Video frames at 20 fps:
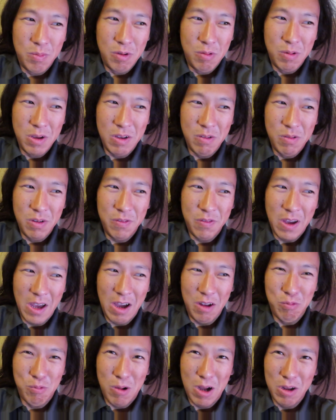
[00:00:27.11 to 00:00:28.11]
but we, we've
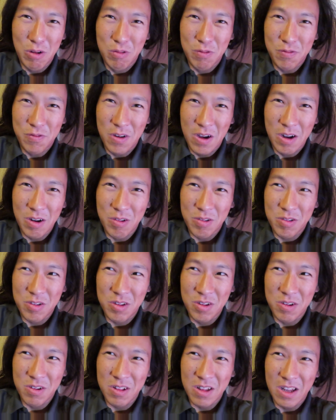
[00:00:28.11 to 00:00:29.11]
had
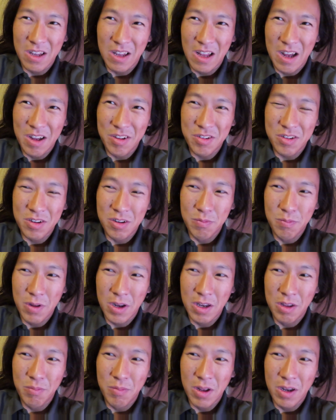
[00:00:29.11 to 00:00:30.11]
wildfires there that lasted
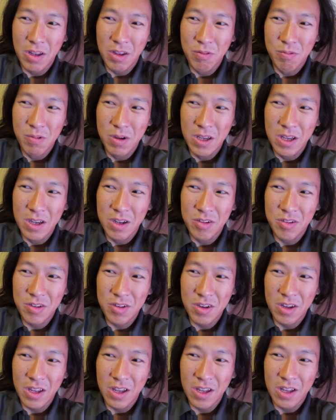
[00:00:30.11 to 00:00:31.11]
many, many
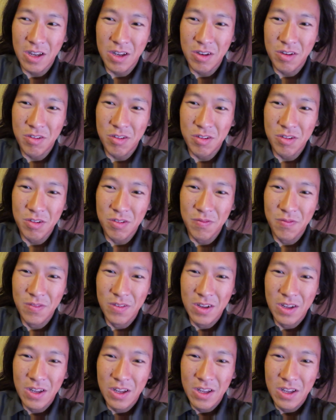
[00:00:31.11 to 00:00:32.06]
weeks. And, um,